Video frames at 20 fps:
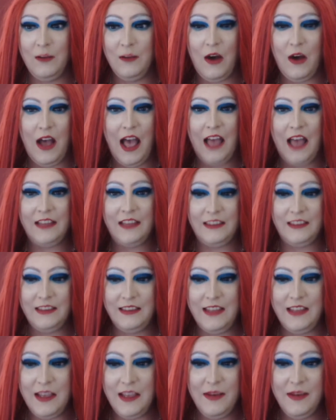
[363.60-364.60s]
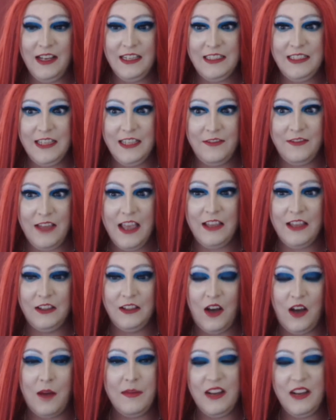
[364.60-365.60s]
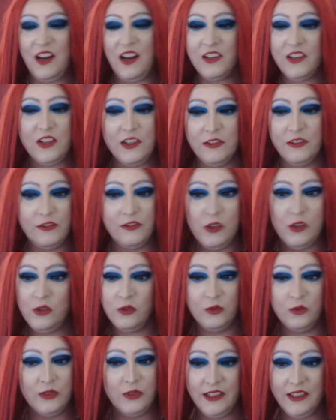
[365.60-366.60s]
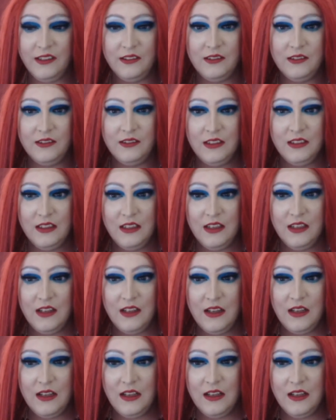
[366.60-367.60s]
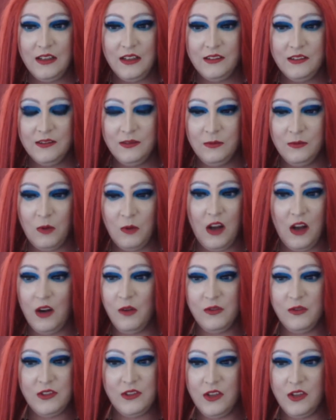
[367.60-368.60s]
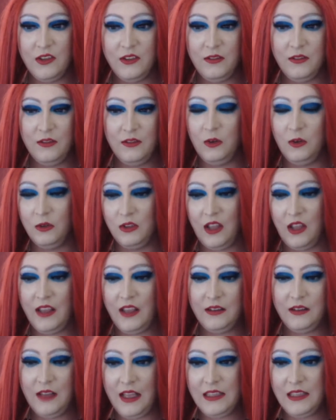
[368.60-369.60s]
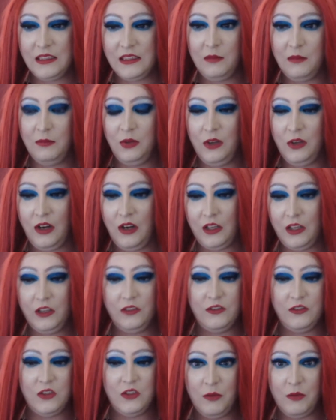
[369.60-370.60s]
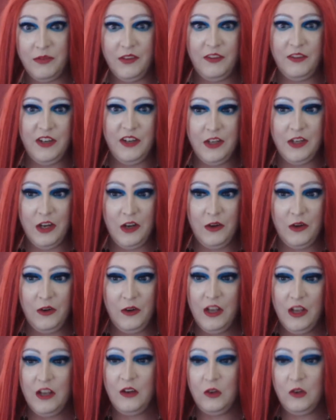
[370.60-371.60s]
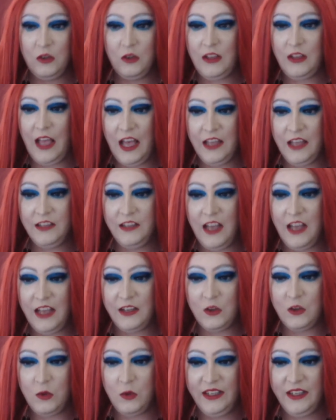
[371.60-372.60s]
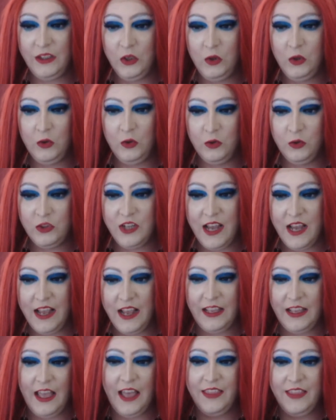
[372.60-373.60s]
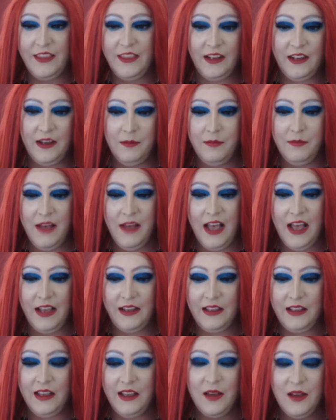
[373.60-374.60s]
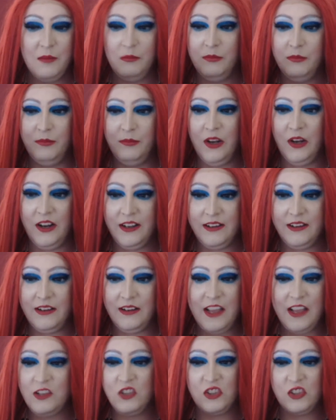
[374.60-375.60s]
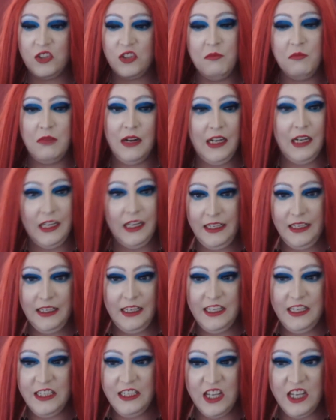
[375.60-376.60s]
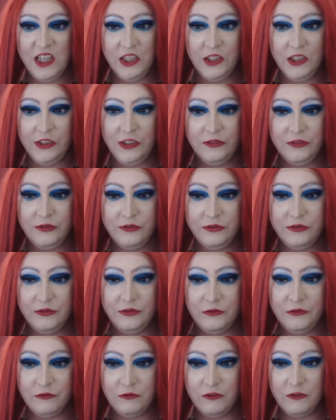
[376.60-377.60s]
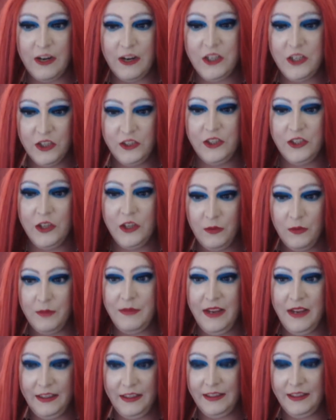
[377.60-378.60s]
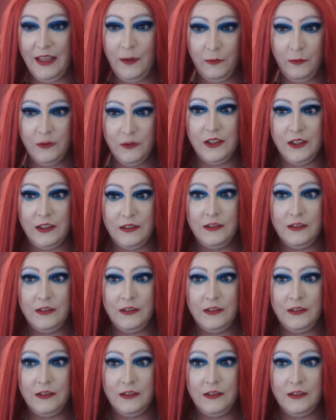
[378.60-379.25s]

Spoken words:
well, had the ability of getting them. I mean, I could have Googled it while I was doing, or like at some point I could have stopped the video, had a quick Google check, and then come back. But it just completely didn't register with me that that was a